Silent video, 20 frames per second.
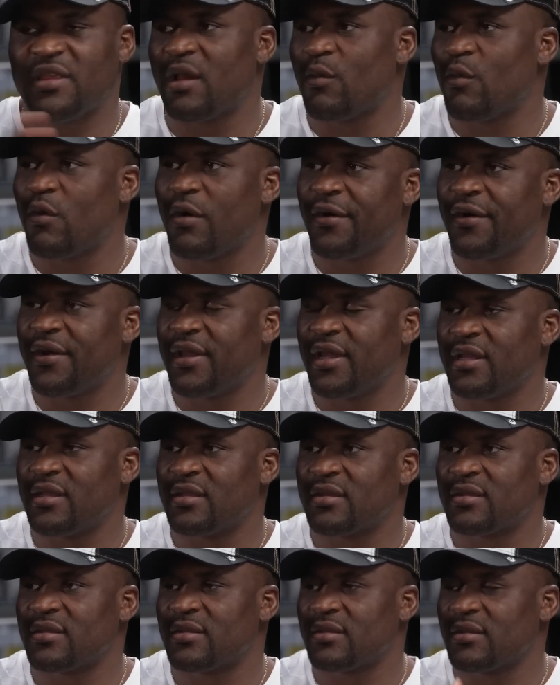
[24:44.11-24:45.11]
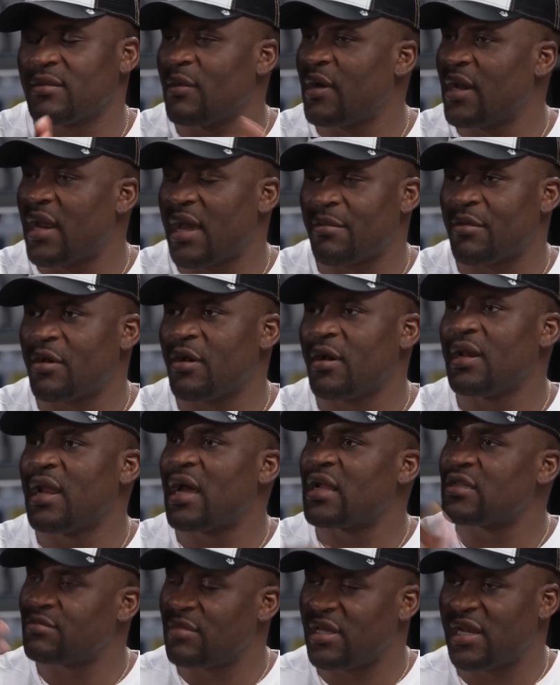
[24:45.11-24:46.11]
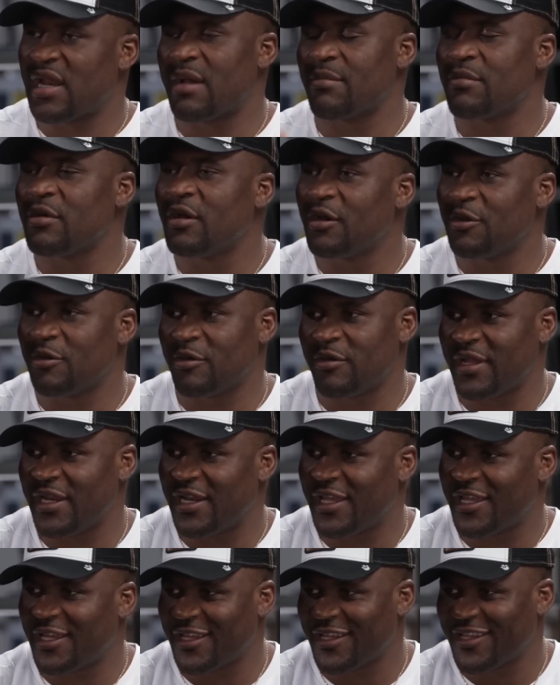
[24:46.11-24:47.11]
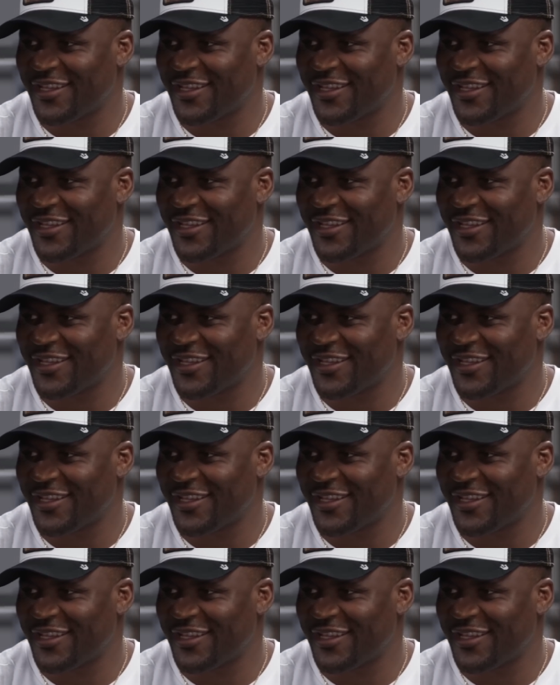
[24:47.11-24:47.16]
they're worried, When I'm gone, that means I'm gone already.